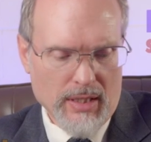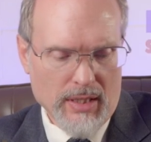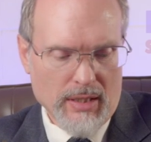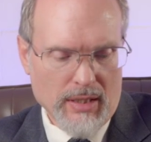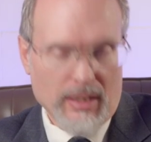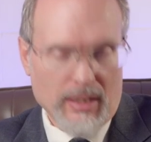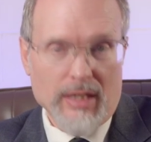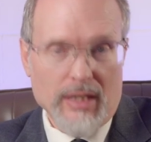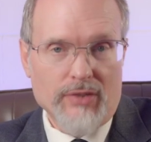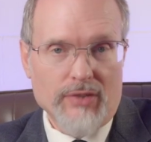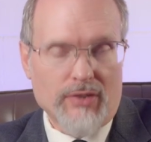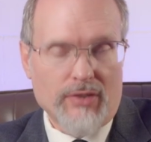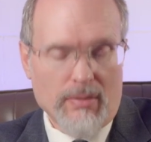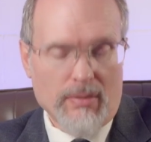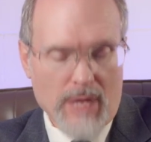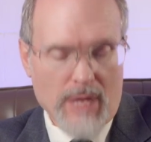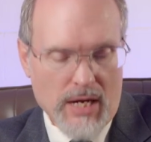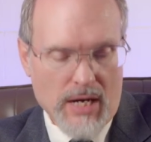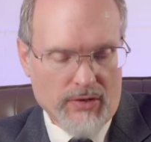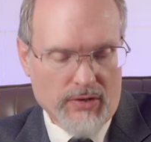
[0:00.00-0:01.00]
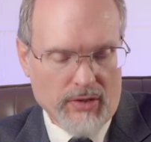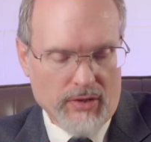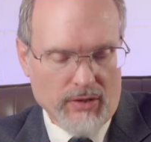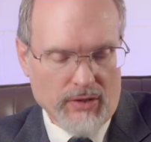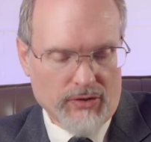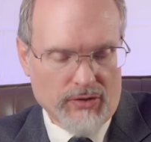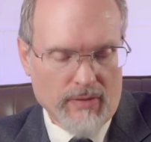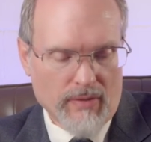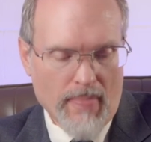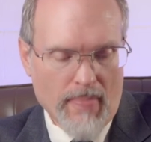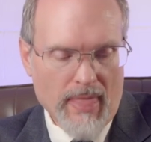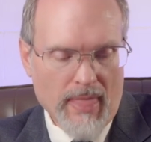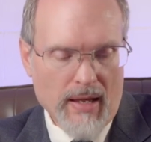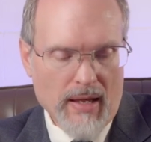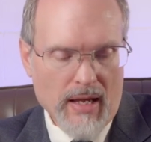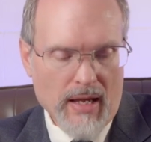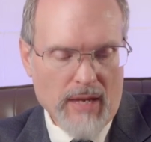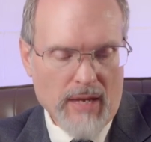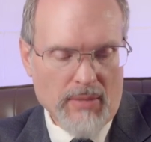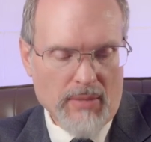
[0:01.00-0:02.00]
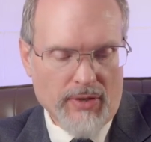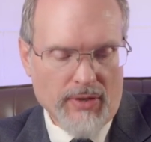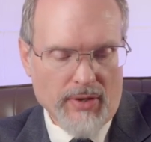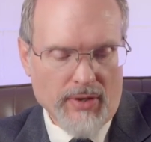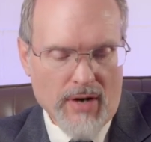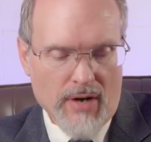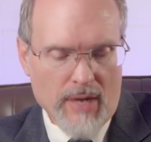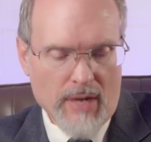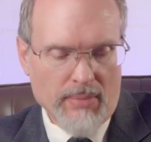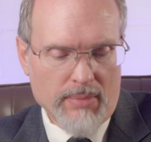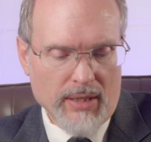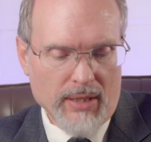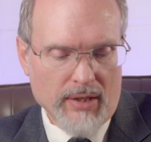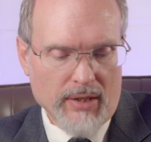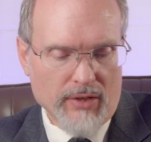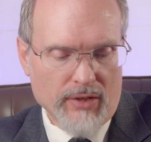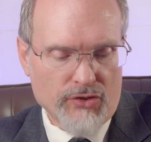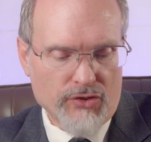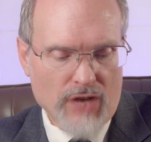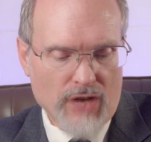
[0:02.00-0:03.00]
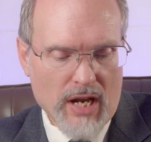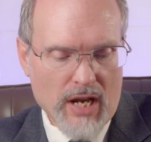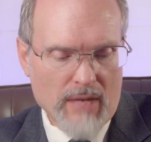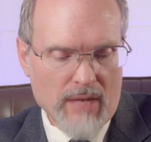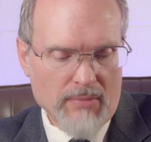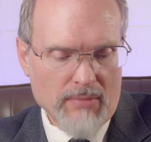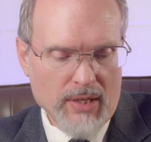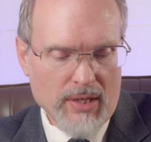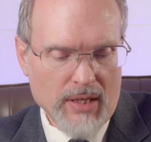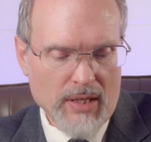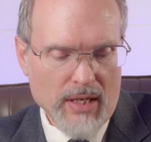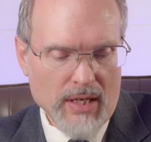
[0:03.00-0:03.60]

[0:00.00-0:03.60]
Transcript: Against Damascus, Hamath and Arpad are ashamed,